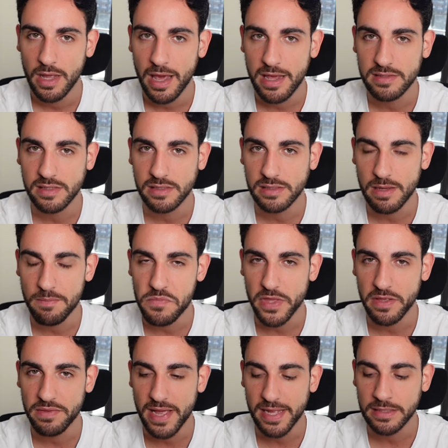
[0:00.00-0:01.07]
Is this
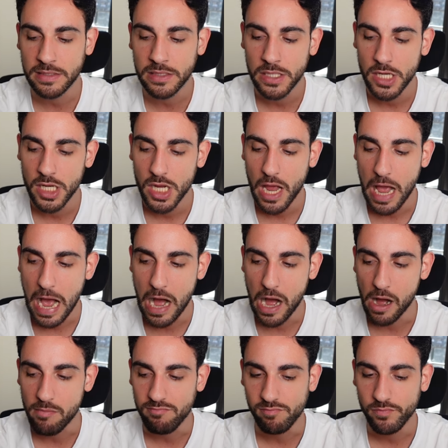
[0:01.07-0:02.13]
something that's,
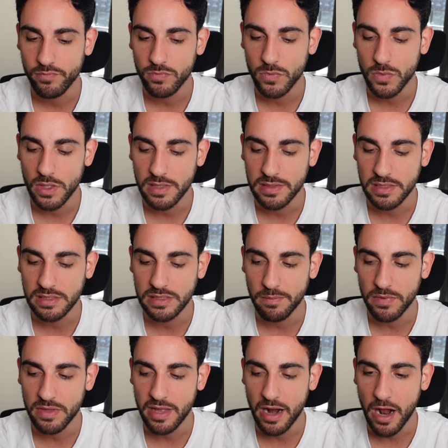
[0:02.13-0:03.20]
um, is this
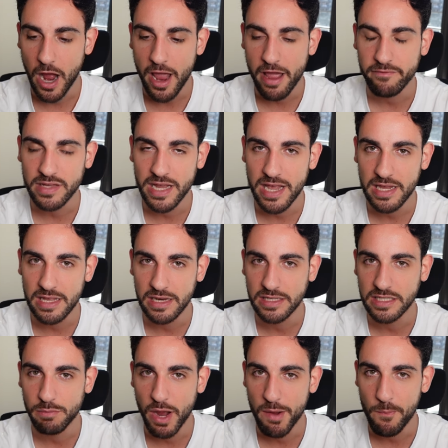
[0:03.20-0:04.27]
something that I have taken
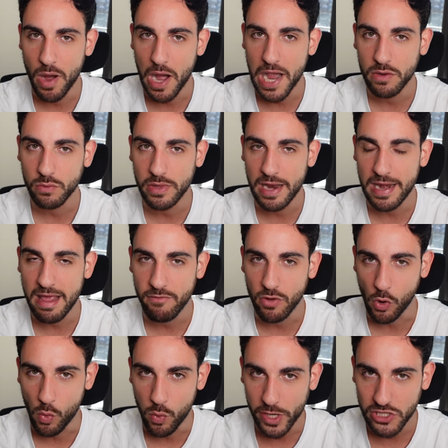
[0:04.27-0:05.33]
into my mind without ever
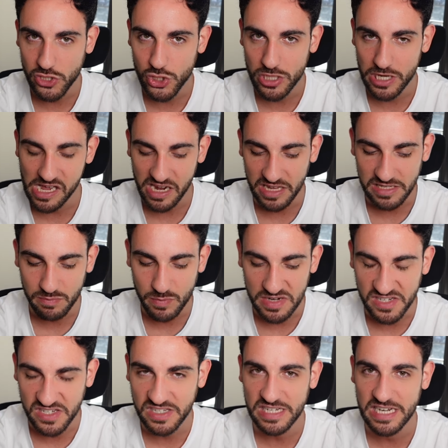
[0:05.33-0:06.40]
questioning, and it's been
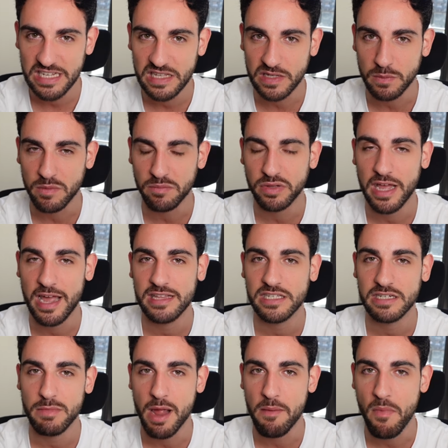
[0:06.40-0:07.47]
a seed that's been
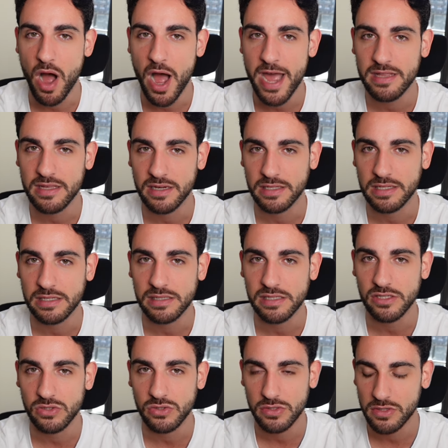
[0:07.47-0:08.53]
planted in my mind and it's
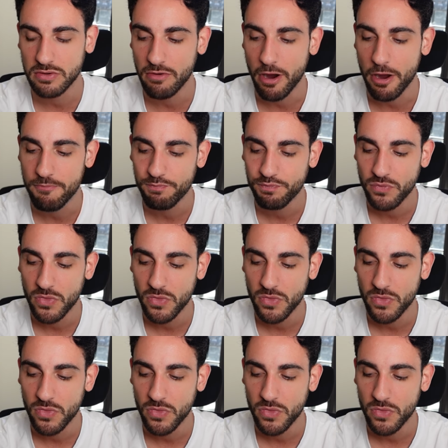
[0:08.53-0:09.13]
continued to grow?